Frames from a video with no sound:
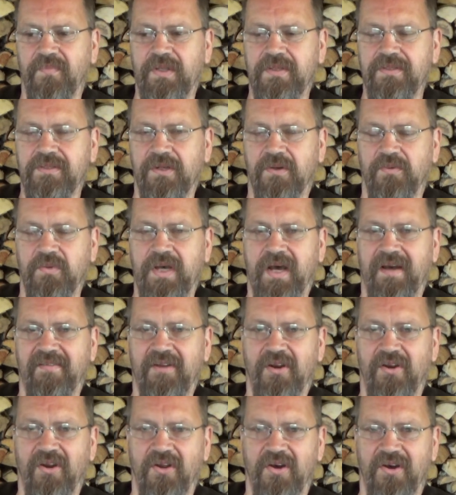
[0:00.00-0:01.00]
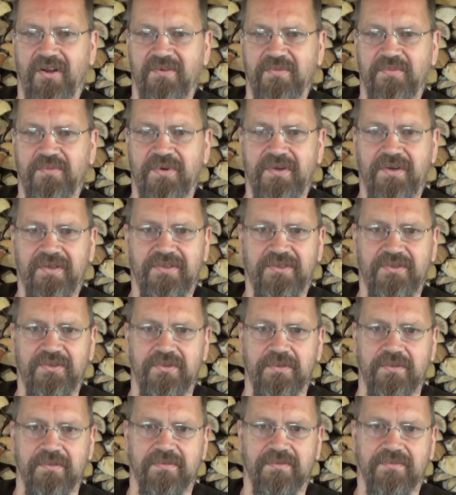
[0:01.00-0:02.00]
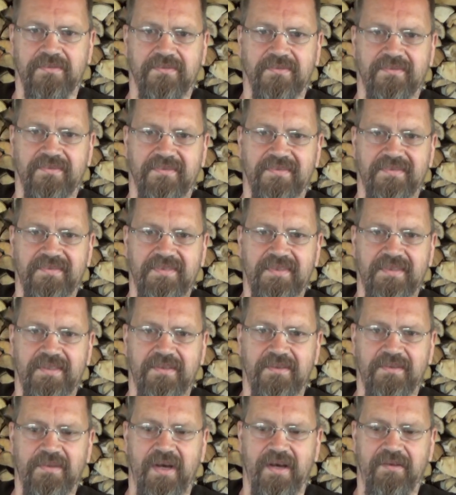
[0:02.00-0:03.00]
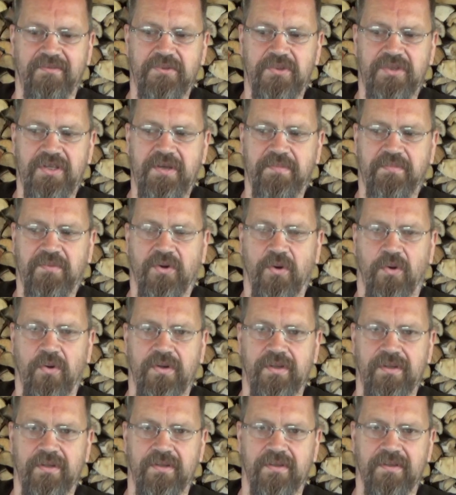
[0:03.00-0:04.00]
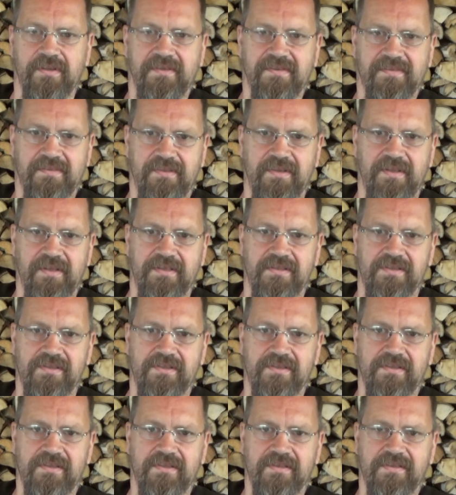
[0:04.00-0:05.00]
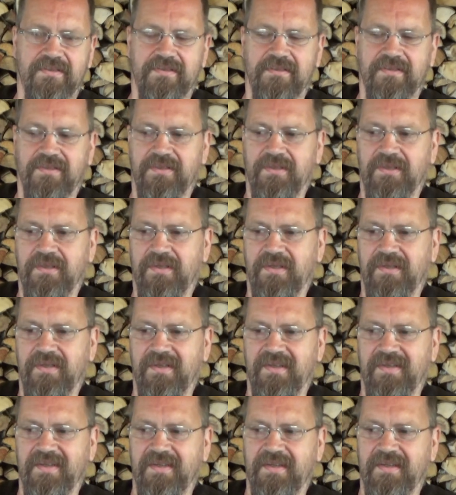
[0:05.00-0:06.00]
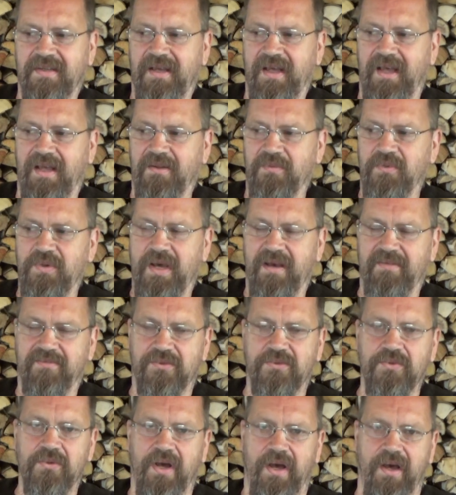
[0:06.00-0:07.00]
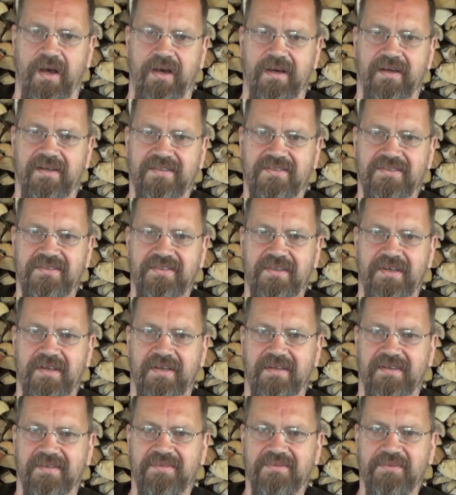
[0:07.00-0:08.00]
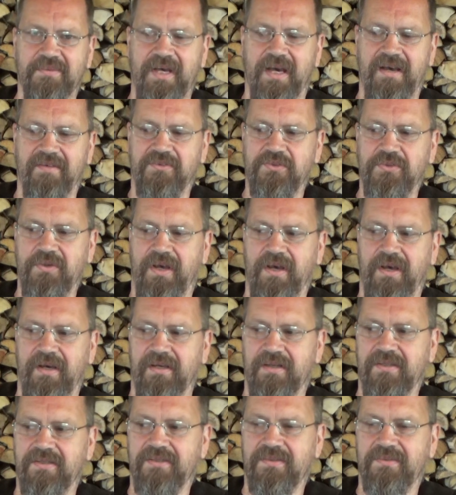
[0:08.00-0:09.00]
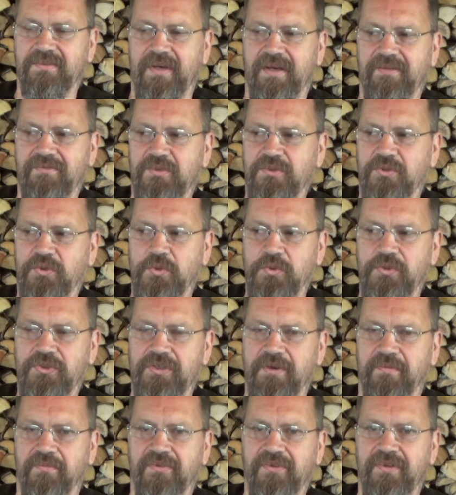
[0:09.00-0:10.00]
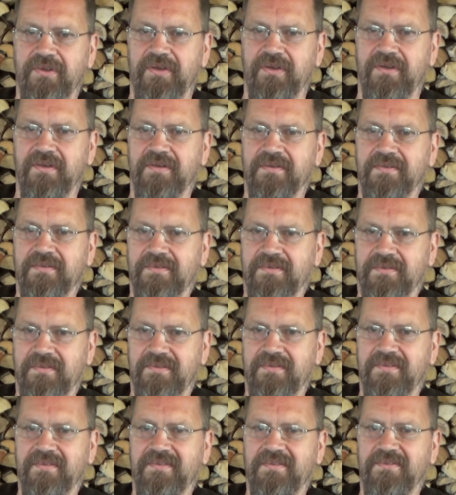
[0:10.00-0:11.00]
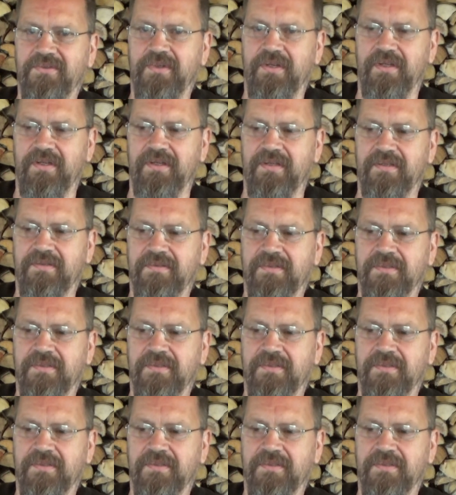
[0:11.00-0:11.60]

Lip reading: So we have a lot of work to do. We have to keep going, yes. And we have to act, yeah. We have to act. We have to do something, really.